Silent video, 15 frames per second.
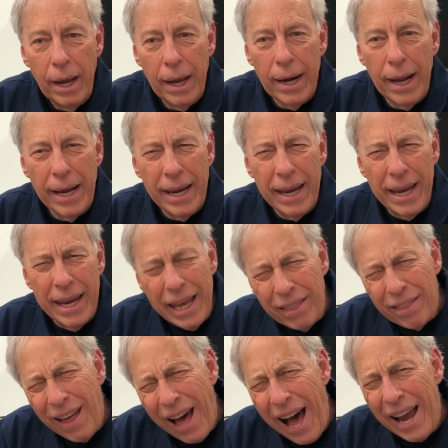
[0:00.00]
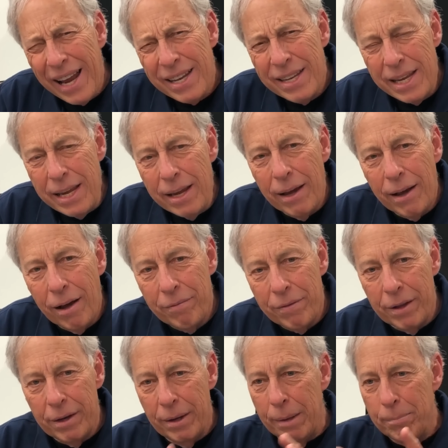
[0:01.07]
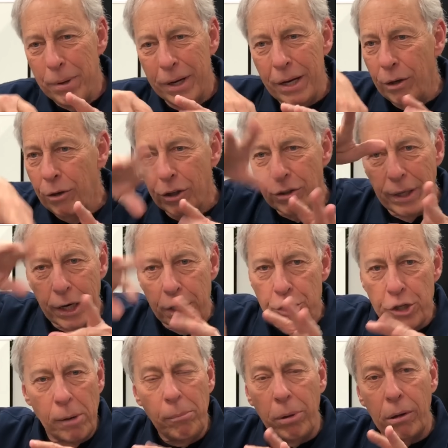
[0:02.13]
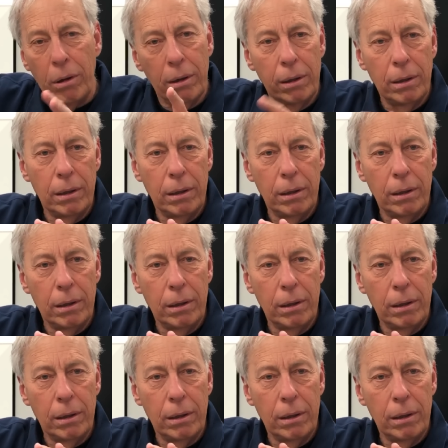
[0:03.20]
and I get the idea of it, eh, but it looks like a jumble,